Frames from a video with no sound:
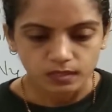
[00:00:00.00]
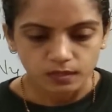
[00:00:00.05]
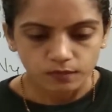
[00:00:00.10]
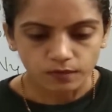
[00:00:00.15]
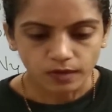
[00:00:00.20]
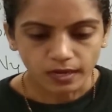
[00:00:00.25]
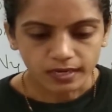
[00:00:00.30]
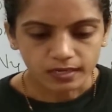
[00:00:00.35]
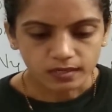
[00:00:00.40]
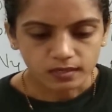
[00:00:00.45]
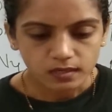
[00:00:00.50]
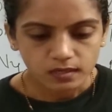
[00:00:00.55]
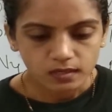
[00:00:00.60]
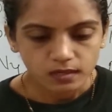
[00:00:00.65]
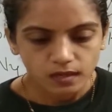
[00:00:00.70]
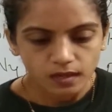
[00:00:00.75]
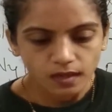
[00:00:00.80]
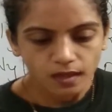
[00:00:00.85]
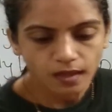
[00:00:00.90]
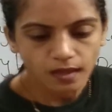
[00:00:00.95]
Right?
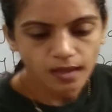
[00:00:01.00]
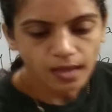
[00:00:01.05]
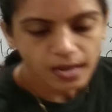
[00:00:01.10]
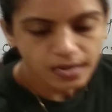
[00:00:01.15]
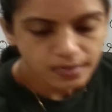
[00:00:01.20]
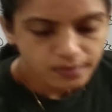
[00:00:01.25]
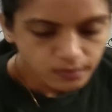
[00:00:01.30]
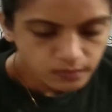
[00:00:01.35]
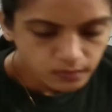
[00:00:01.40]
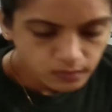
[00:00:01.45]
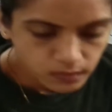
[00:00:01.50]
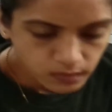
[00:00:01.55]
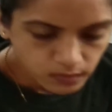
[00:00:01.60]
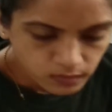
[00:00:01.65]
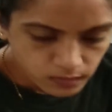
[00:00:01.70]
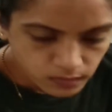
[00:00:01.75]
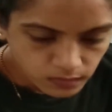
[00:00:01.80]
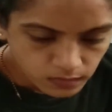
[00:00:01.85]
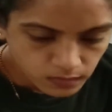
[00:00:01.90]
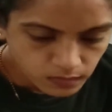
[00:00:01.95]
And
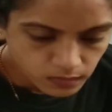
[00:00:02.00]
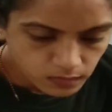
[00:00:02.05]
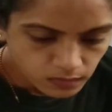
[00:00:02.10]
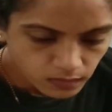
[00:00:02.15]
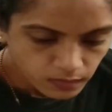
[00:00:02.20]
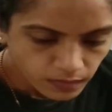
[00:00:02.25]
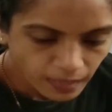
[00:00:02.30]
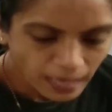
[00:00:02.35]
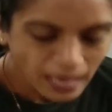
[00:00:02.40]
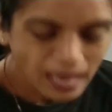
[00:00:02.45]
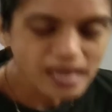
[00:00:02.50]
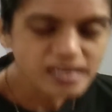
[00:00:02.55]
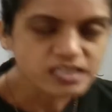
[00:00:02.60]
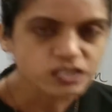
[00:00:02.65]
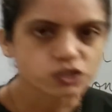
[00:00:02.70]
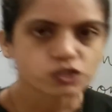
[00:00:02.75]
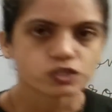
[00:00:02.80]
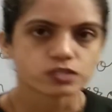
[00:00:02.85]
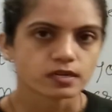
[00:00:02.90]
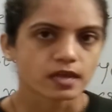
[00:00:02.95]

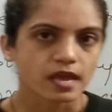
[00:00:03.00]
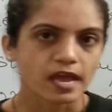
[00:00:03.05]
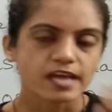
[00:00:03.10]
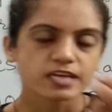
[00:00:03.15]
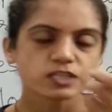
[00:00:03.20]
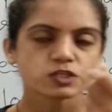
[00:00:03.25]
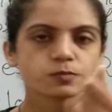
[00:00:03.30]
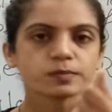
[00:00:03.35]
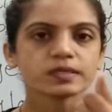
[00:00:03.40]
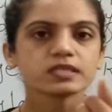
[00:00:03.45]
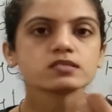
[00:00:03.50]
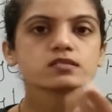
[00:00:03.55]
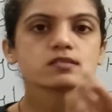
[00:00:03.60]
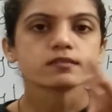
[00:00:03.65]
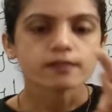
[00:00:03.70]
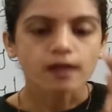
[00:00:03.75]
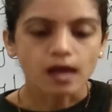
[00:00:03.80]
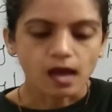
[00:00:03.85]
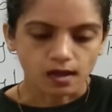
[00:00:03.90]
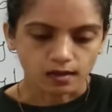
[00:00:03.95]
ash. Ash means
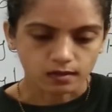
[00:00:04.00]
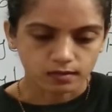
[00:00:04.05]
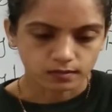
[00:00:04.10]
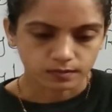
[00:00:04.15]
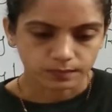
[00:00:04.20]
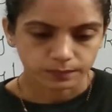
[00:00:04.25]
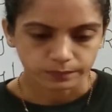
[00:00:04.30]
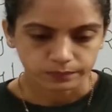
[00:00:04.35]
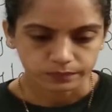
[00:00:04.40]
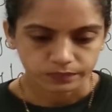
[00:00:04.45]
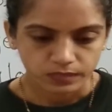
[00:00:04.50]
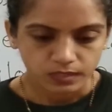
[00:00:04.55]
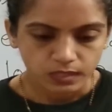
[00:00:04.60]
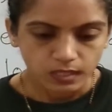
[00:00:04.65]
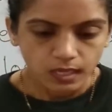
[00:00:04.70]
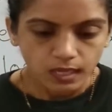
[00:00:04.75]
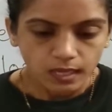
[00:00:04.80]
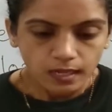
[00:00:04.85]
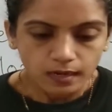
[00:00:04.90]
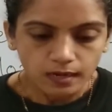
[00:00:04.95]
rakh.
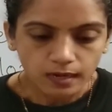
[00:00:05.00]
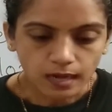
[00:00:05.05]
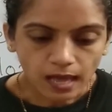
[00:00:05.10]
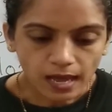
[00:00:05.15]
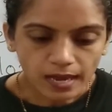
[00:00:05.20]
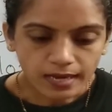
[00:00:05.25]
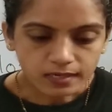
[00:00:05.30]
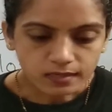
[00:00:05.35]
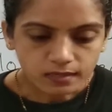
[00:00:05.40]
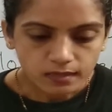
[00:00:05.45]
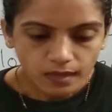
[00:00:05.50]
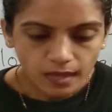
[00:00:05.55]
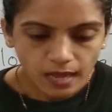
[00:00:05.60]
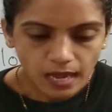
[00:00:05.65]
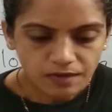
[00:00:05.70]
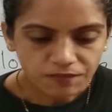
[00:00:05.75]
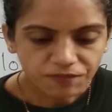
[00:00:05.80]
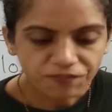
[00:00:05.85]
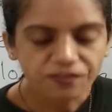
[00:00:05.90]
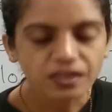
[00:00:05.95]
Light
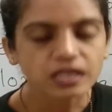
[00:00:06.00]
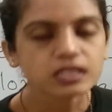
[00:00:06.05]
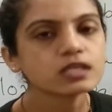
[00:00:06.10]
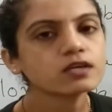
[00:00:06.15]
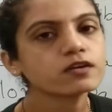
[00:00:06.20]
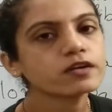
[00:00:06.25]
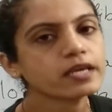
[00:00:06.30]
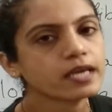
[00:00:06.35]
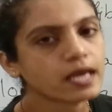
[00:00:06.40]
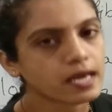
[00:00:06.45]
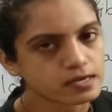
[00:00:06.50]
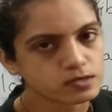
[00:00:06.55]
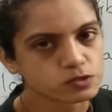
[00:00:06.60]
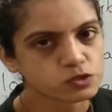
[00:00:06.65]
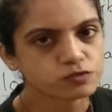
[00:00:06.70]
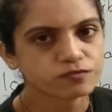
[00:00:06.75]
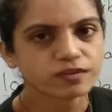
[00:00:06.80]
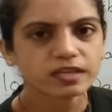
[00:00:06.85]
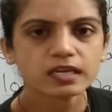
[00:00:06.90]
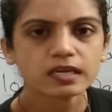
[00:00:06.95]
and feathery
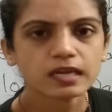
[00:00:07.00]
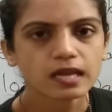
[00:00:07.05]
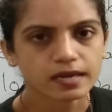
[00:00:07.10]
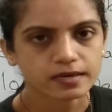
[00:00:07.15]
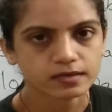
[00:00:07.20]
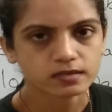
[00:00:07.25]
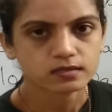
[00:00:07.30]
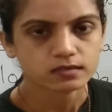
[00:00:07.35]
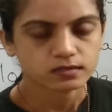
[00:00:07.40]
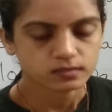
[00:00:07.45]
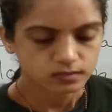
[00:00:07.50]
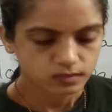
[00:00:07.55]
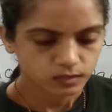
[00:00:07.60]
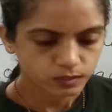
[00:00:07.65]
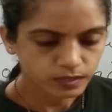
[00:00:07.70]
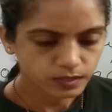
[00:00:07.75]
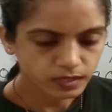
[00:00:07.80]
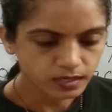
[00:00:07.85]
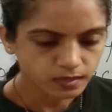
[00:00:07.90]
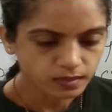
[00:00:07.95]
ash. Very light.
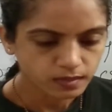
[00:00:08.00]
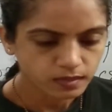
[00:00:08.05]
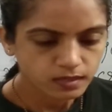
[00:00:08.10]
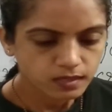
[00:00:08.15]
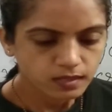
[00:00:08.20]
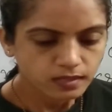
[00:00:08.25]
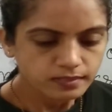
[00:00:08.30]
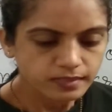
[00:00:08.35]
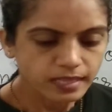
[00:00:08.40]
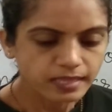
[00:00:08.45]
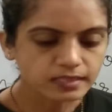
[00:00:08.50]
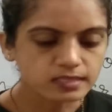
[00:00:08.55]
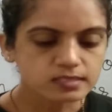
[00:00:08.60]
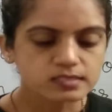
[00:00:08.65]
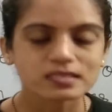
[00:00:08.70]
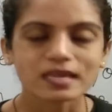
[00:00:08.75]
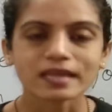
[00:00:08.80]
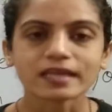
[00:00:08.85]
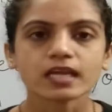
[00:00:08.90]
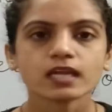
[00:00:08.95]
Okay. Then the
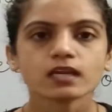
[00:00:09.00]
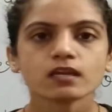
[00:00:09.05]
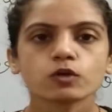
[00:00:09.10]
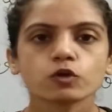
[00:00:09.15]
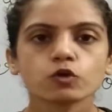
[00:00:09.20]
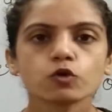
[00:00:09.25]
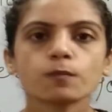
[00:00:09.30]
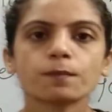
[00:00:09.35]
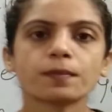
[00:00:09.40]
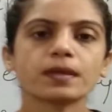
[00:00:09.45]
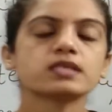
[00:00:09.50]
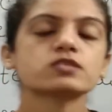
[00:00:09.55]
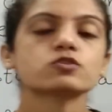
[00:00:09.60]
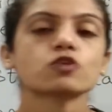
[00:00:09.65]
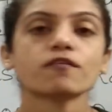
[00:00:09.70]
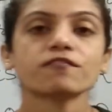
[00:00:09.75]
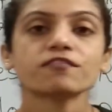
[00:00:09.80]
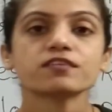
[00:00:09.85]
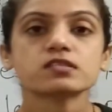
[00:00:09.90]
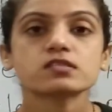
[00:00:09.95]
second group is
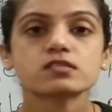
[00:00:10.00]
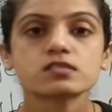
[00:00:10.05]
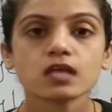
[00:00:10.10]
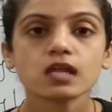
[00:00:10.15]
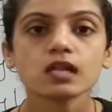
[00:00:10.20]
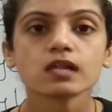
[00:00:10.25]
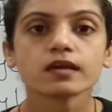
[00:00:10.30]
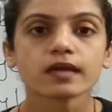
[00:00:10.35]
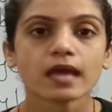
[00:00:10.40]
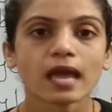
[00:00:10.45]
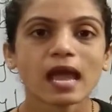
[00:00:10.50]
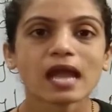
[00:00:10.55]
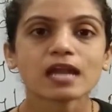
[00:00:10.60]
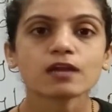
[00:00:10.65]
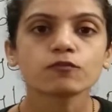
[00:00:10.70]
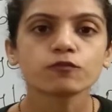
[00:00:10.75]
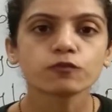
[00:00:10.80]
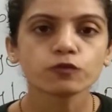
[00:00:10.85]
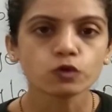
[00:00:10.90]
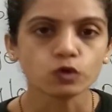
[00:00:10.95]
of a silk
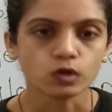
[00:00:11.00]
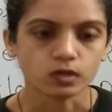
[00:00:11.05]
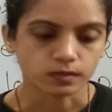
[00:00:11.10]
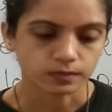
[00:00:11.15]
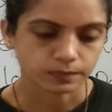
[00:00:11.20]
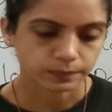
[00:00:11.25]
and wool.